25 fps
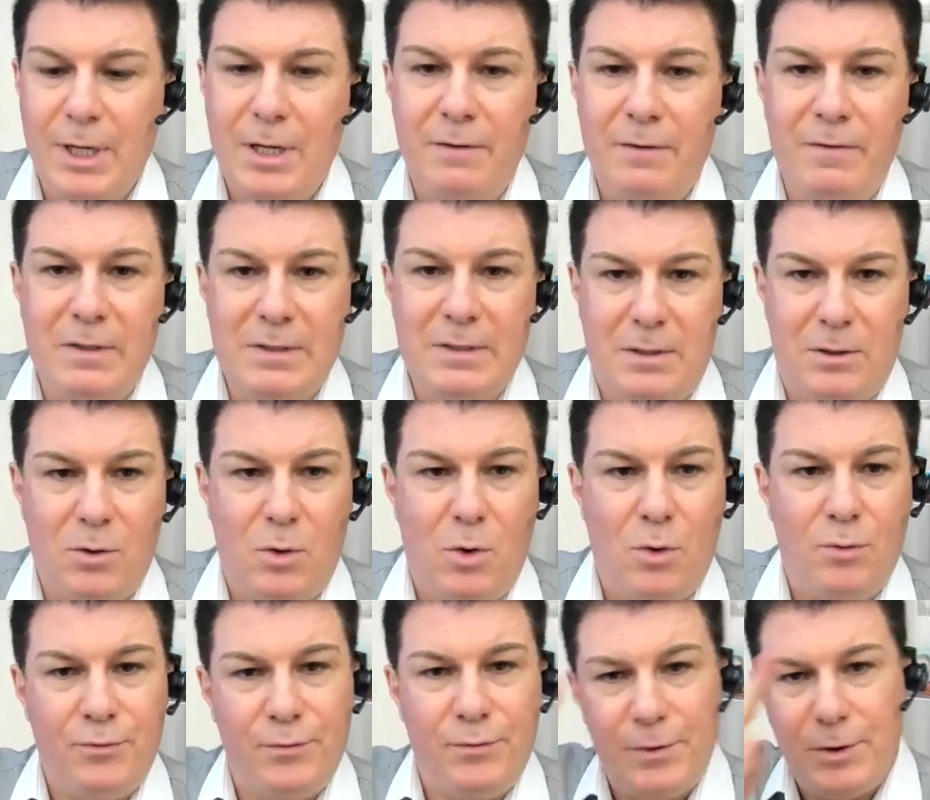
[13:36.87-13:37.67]
Instead
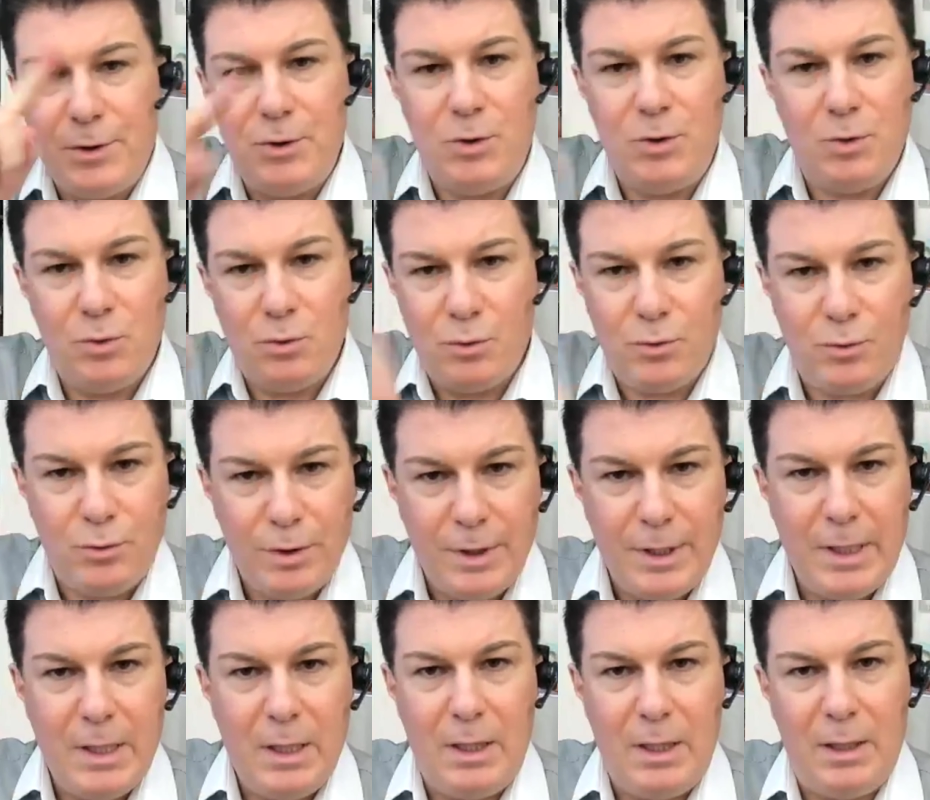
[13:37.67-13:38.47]
of you,
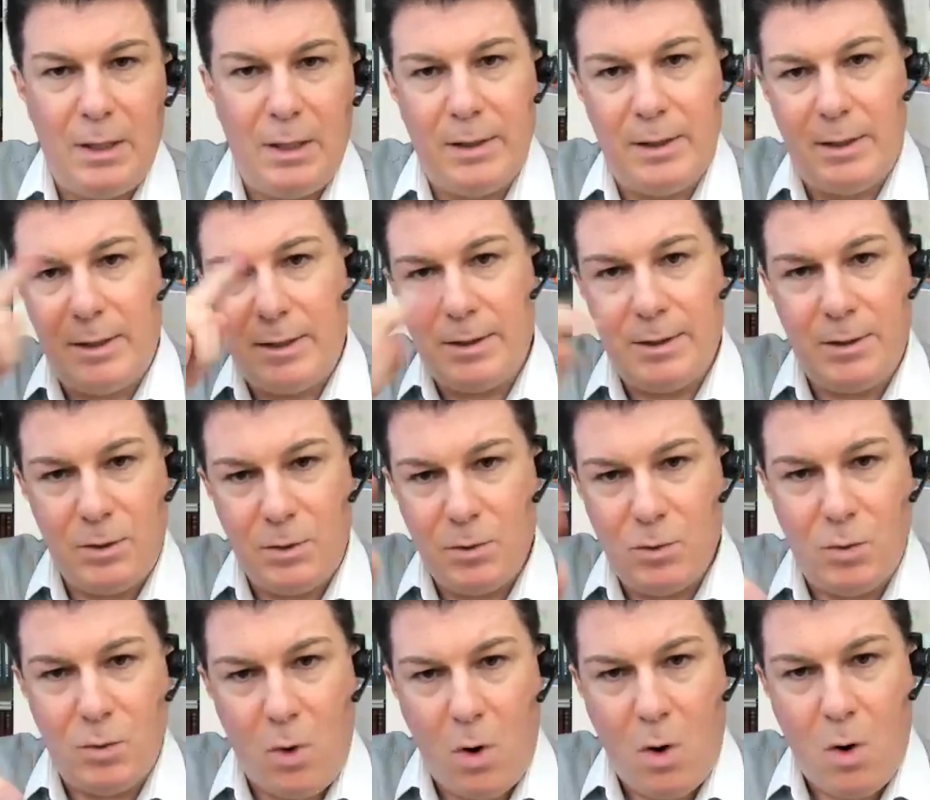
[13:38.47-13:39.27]

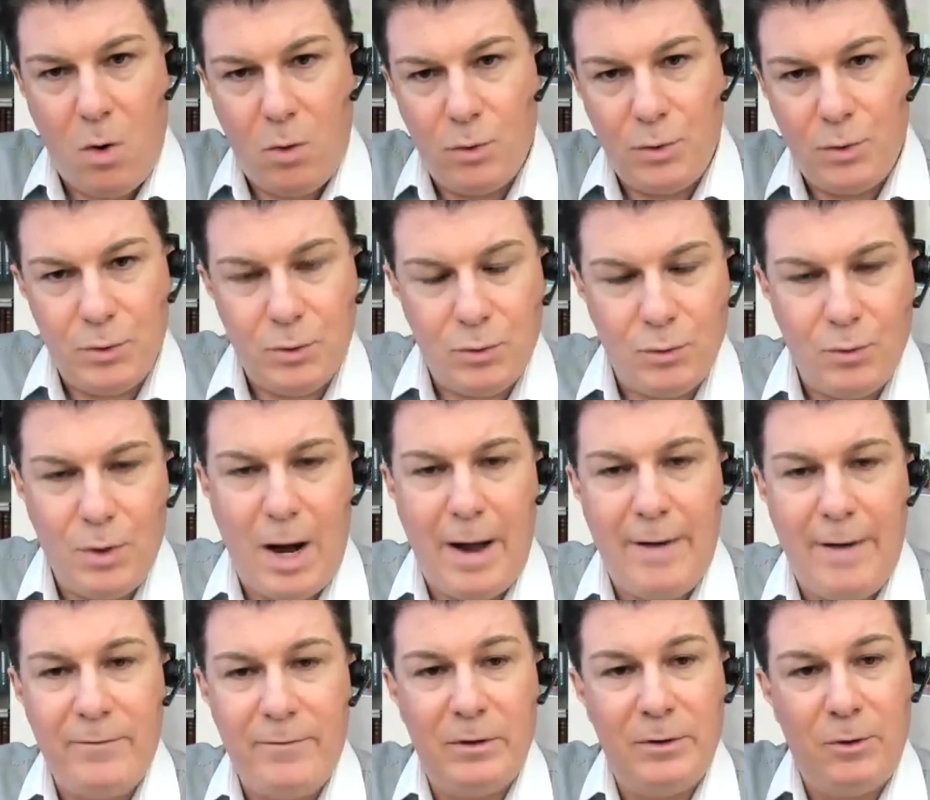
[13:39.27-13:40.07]
you,
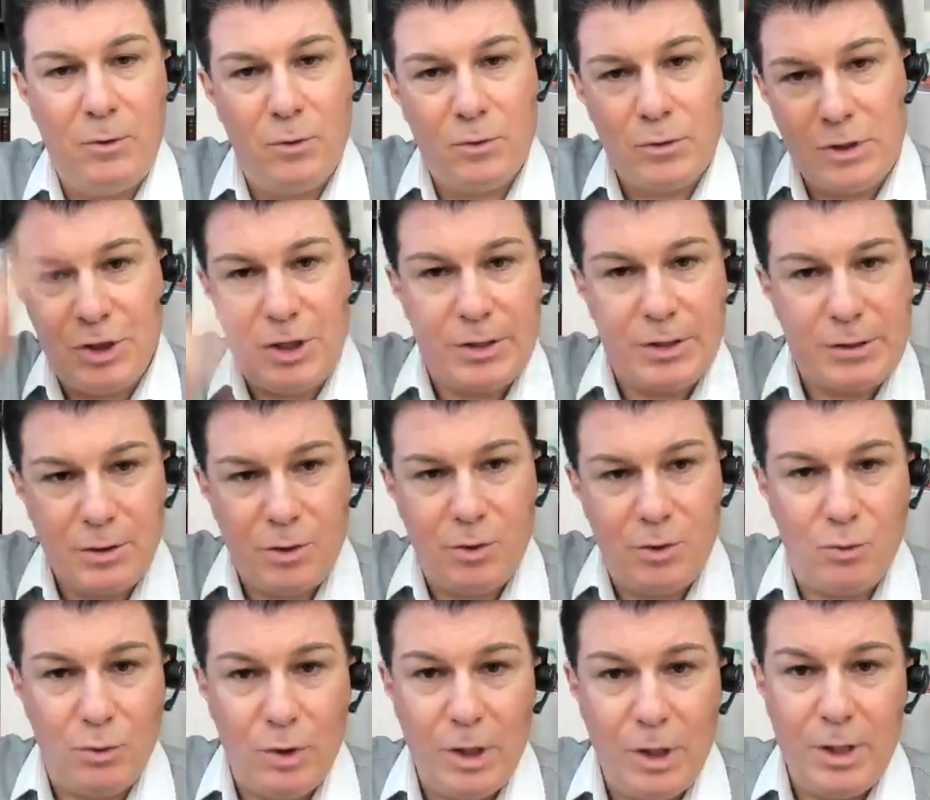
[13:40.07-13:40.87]
I will use just
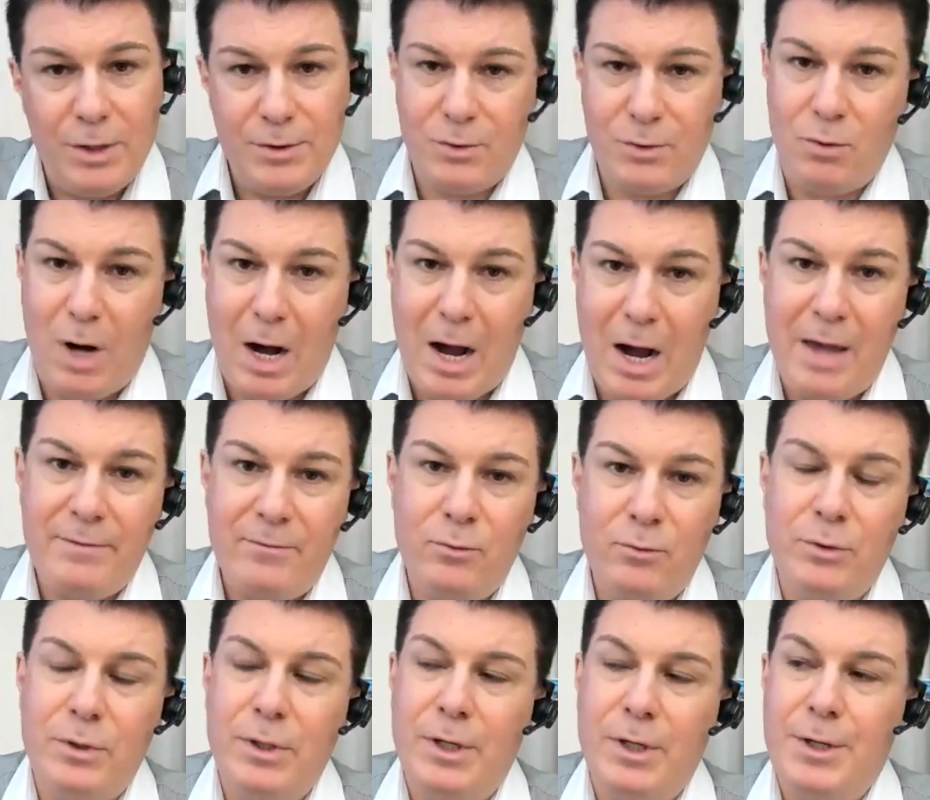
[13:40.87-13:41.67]
you. So I
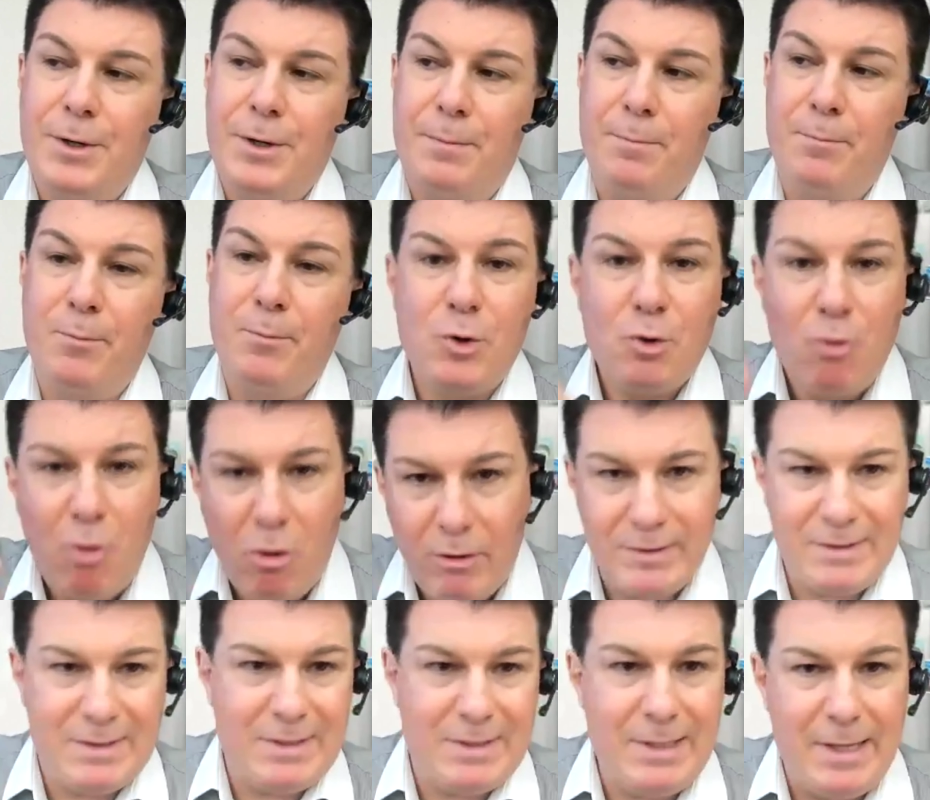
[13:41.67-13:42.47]
would broke
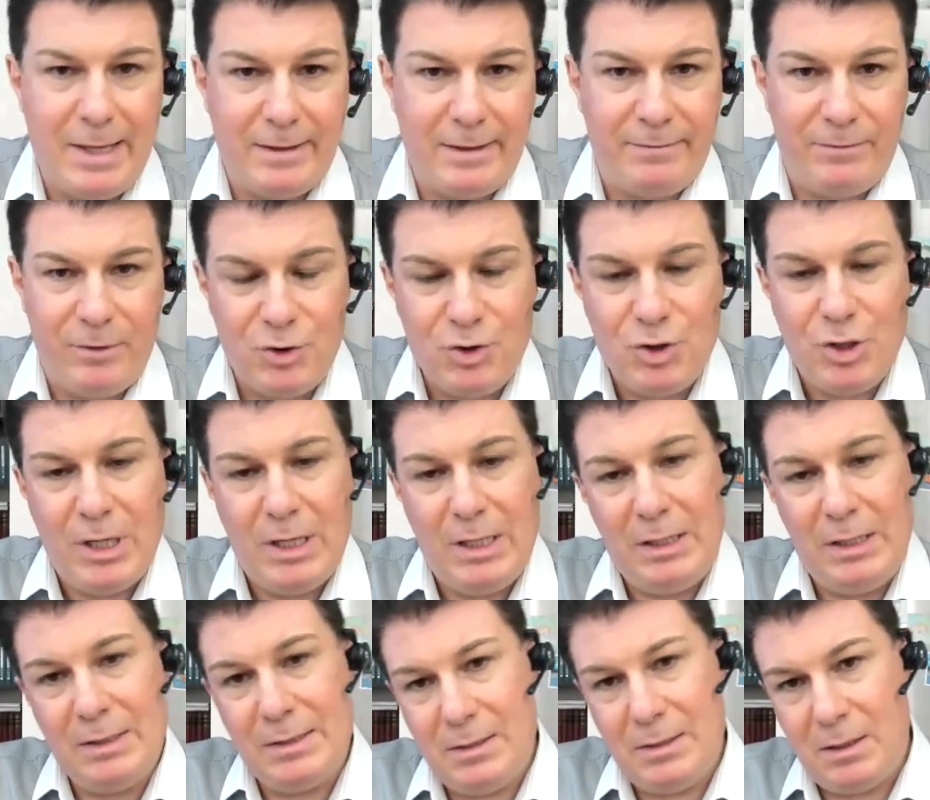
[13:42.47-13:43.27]
the language,
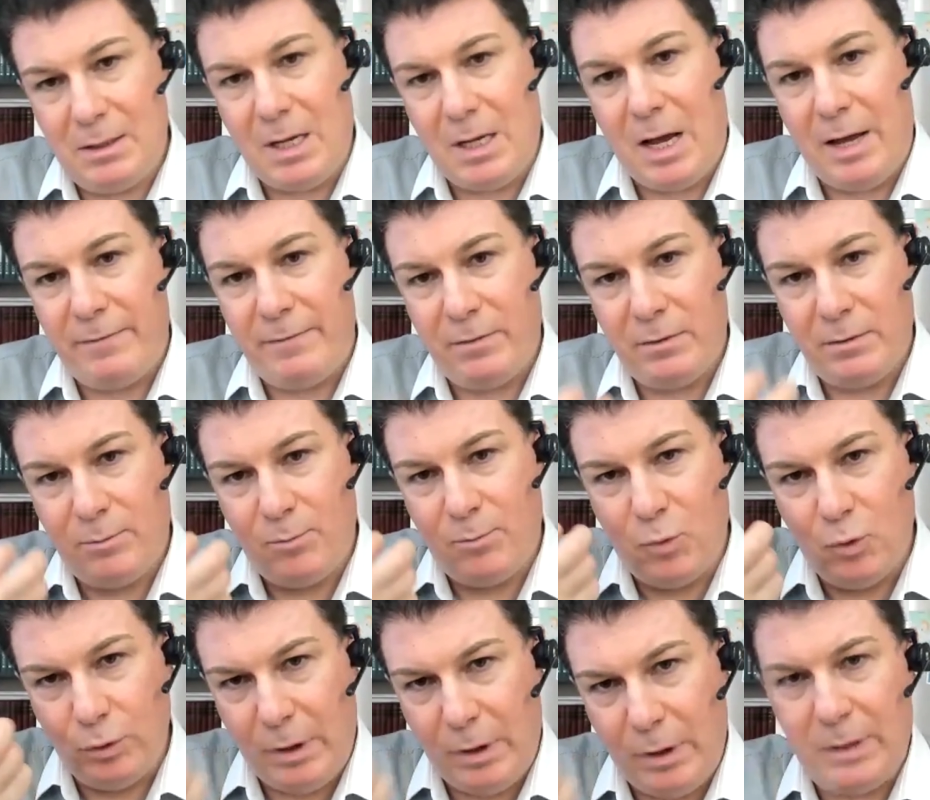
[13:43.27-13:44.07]
and then I will
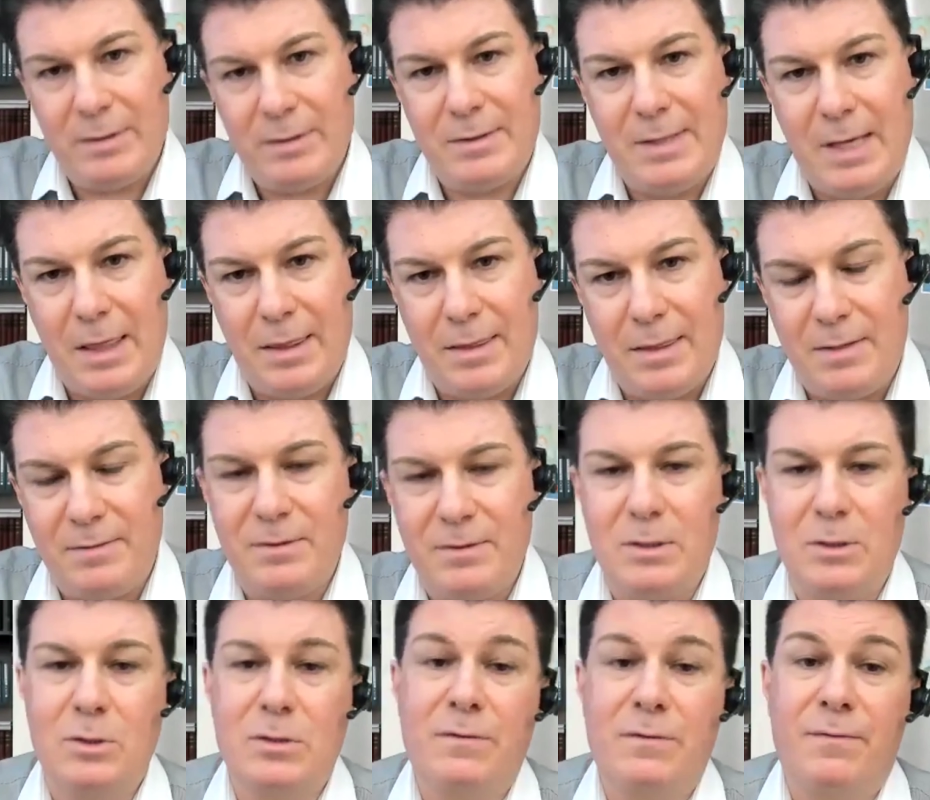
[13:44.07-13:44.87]
put in
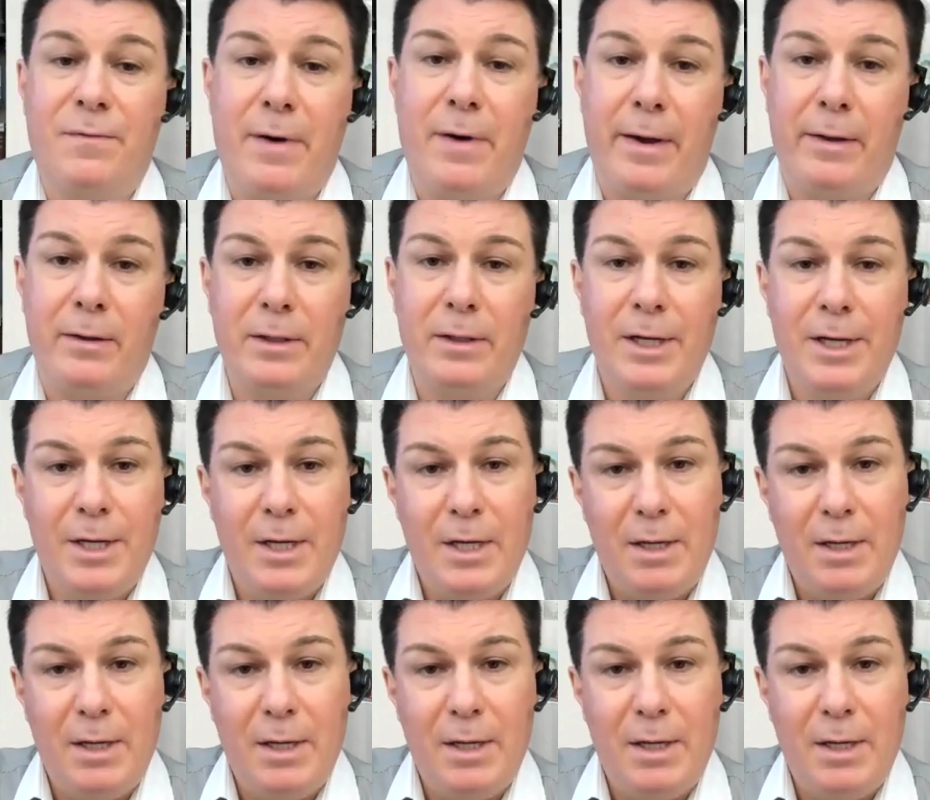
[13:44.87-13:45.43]
the file.